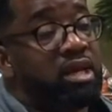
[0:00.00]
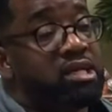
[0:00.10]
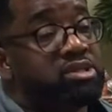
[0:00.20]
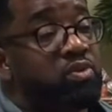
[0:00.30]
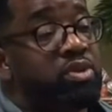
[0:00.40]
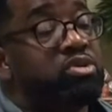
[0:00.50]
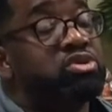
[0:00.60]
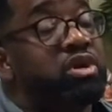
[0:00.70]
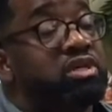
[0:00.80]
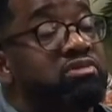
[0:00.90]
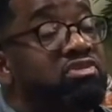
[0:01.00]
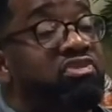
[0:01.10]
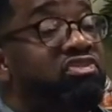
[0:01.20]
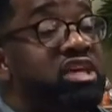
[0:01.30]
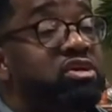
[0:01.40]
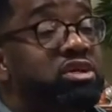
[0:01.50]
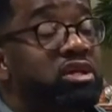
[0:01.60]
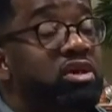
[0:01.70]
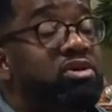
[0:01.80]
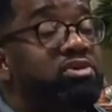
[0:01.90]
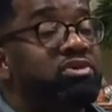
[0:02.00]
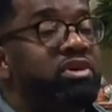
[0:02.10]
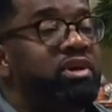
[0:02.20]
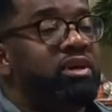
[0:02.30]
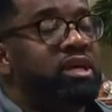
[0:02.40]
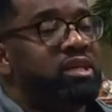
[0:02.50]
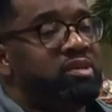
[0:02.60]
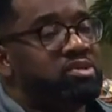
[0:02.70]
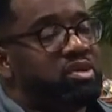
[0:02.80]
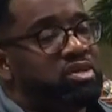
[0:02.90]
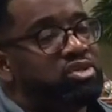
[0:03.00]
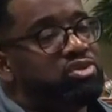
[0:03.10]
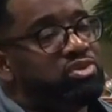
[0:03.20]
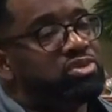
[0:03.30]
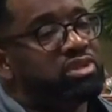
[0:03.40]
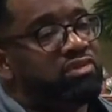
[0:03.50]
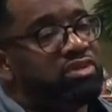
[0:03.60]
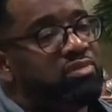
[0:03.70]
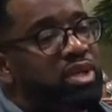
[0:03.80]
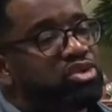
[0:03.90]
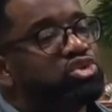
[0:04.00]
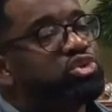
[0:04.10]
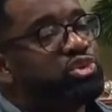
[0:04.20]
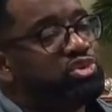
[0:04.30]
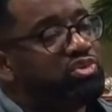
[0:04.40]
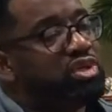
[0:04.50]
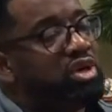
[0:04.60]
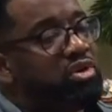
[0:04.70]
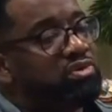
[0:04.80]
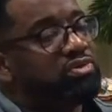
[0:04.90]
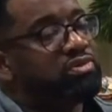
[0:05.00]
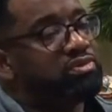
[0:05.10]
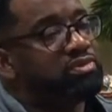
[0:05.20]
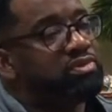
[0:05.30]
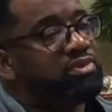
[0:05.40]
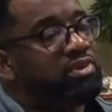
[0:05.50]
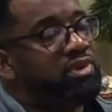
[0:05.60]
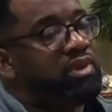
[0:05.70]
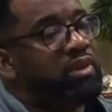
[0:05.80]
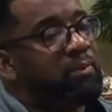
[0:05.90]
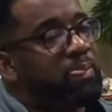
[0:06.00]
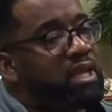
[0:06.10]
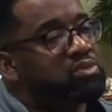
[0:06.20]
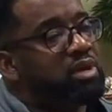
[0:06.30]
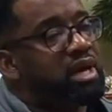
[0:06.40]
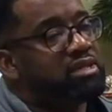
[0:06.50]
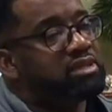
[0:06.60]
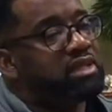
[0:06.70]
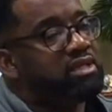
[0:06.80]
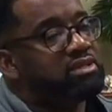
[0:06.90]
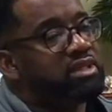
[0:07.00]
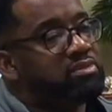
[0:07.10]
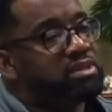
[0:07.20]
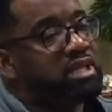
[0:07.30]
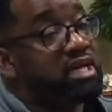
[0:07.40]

And so when you start to feel alone, you start to do stuff to make sure you're alone. That's why isolation comes in.